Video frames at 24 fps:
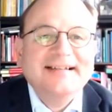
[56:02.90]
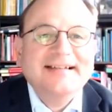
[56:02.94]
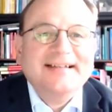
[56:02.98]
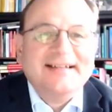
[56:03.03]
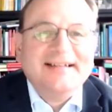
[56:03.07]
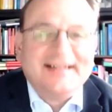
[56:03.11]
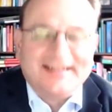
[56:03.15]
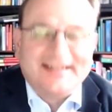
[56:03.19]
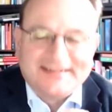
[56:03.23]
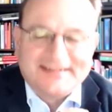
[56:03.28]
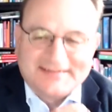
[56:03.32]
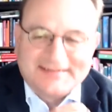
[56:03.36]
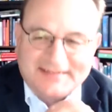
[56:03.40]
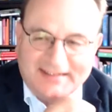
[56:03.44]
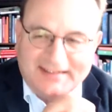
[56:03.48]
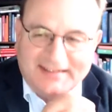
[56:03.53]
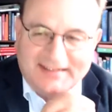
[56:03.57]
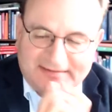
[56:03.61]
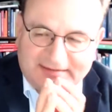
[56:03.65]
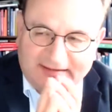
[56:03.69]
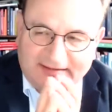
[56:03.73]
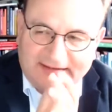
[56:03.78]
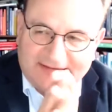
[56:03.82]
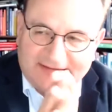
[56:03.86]
I,
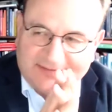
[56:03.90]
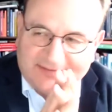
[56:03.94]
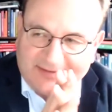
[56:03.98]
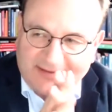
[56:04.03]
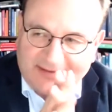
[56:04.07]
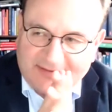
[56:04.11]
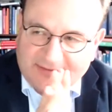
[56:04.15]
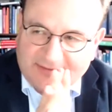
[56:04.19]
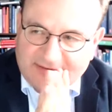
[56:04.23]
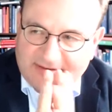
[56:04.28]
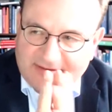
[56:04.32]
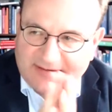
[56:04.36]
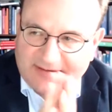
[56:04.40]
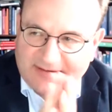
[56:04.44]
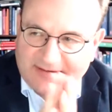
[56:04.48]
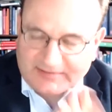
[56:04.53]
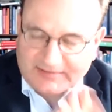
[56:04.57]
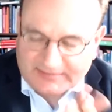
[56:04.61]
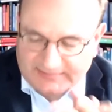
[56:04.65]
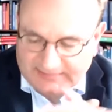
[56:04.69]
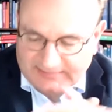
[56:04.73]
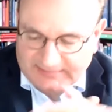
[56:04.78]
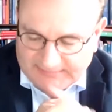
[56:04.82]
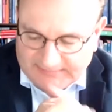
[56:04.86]
I, I, try to start.
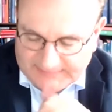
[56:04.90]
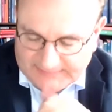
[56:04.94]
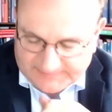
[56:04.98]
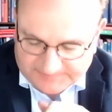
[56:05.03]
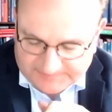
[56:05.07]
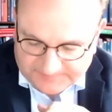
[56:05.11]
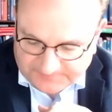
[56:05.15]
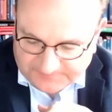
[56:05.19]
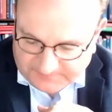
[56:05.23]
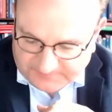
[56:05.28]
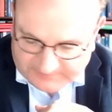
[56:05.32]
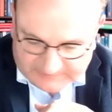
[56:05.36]
Um,